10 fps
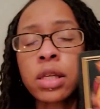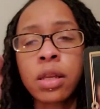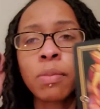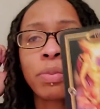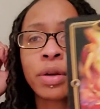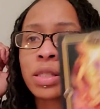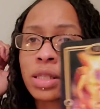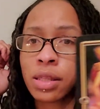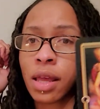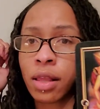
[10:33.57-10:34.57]
and
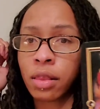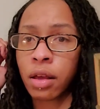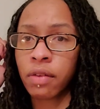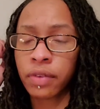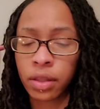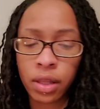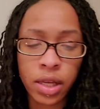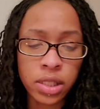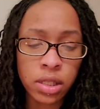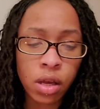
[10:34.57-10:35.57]
embracing that love and
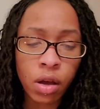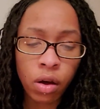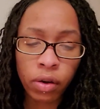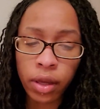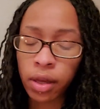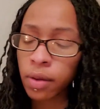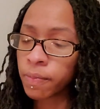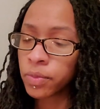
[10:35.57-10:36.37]
lust, okay?